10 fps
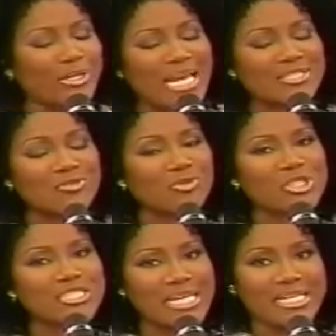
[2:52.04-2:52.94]
hasn't
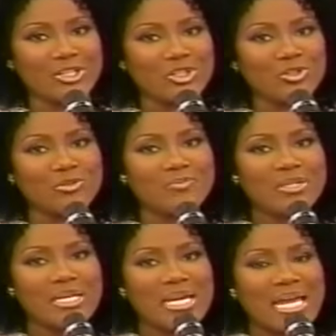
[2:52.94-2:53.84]
forsaken you.
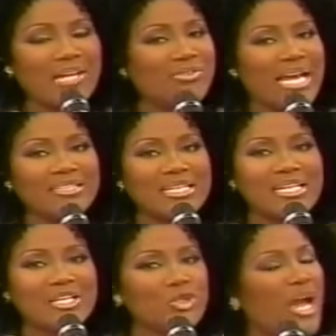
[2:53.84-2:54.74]
And that
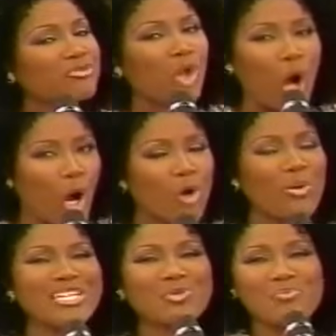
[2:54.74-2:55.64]
you have to
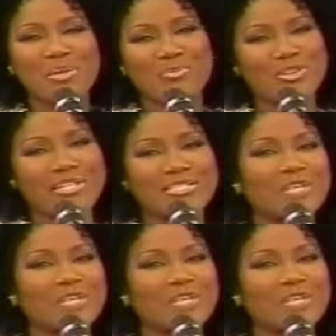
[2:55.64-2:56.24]
always remember this.